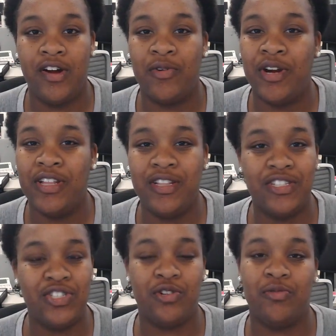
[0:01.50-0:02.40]
Alright,
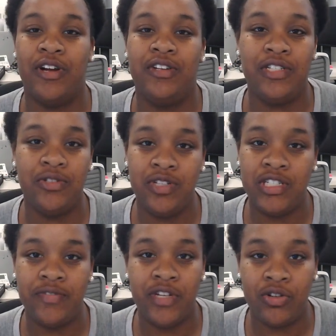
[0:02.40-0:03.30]
let's jump right into
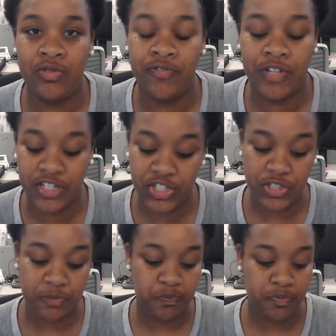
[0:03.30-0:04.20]
this video
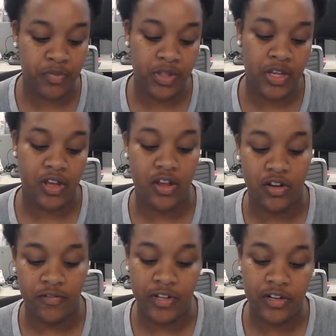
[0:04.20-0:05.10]
reflection. In
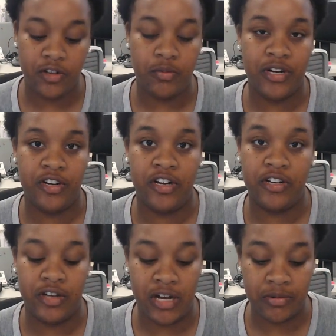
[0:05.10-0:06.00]
the video by
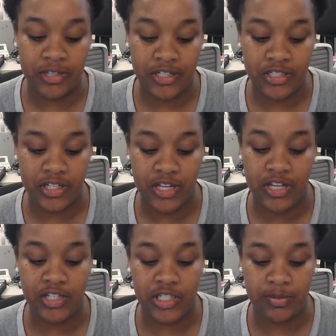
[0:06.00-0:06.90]
Dr. Hopkins,
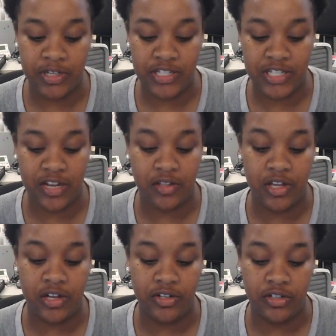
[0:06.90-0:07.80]
he explains how
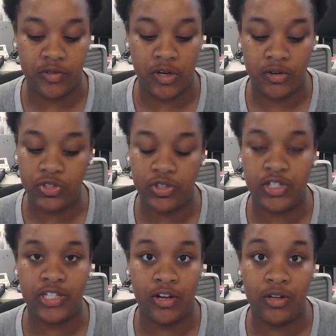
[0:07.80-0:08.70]
the idea of culture
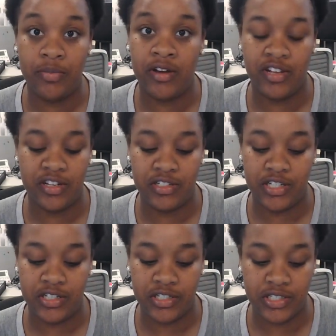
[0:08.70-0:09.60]
is all about
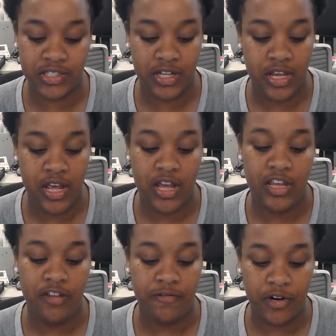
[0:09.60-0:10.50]
context.
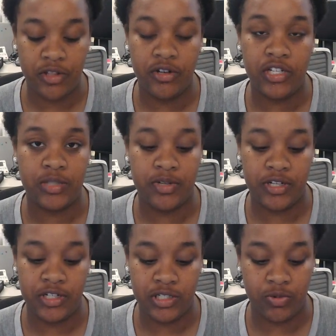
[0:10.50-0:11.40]
He further
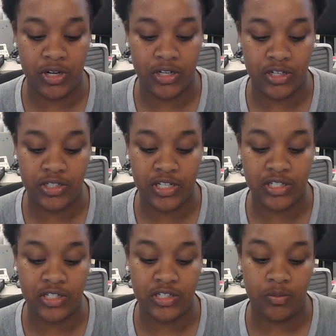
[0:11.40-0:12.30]
explains why
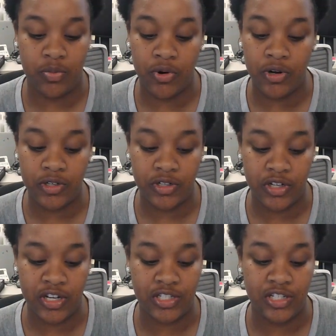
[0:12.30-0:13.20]
context is
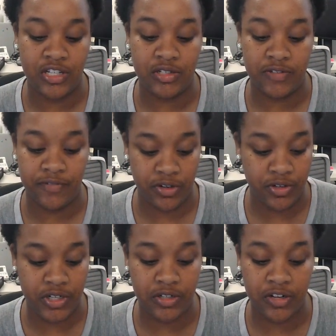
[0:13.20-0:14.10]
important as he gives
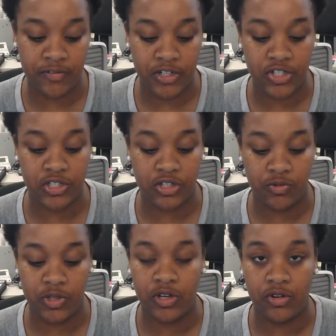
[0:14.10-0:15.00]
varying definitions
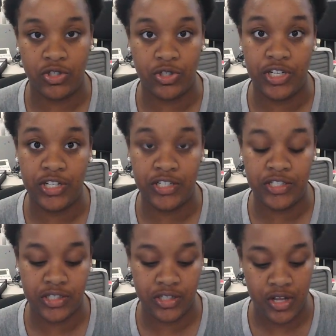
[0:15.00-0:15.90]
of what culture
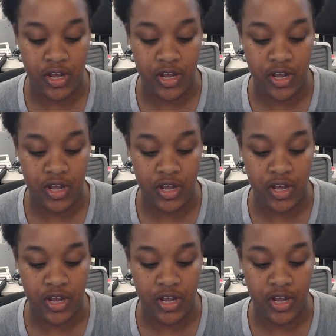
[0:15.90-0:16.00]
is,